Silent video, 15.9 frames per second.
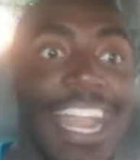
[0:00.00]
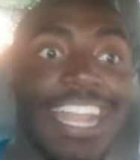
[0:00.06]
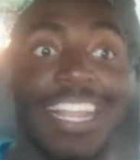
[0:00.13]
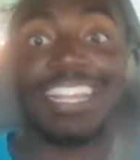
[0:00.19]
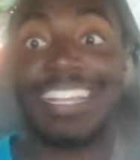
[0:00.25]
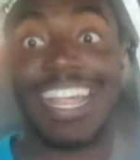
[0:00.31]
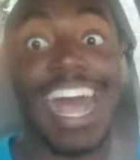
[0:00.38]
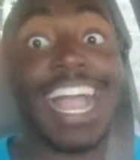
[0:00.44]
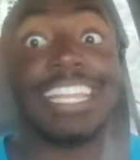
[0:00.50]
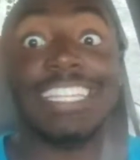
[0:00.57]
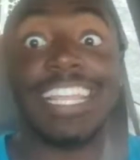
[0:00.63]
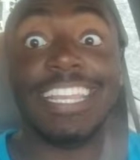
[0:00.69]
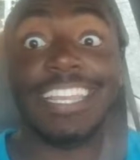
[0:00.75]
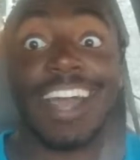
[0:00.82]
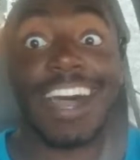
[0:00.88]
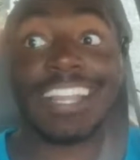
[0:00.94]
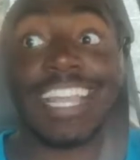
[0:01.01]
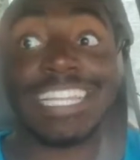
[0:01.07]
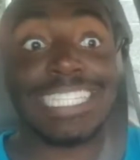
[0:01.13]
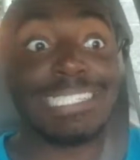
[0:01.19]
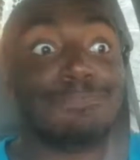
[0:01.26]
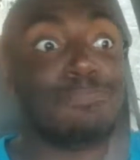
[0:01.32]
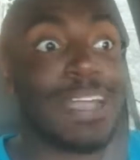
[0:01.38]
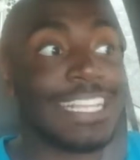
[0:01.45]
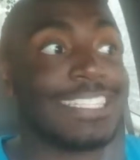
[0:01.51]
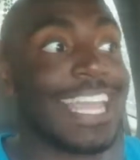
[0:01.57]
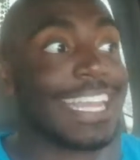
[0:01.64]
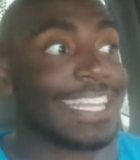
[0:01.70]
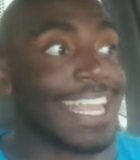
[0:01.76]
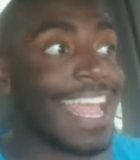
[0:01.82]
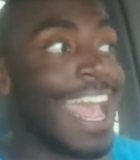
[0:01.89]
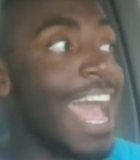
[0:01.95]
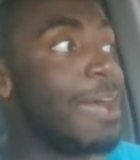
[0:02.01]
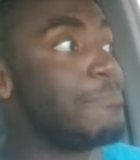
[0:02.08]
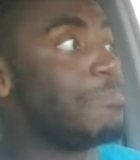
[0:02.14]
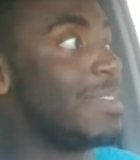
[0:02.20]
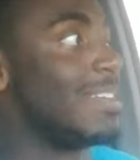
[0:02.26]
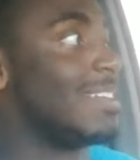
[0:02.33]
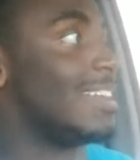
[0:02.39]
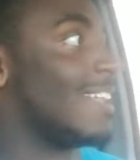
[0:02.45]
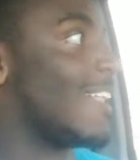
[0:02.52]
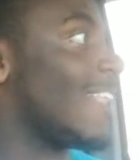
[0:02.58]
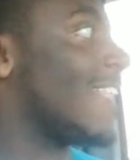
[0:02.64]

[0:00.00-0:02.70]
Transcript: I mean, I did not expect that to happen.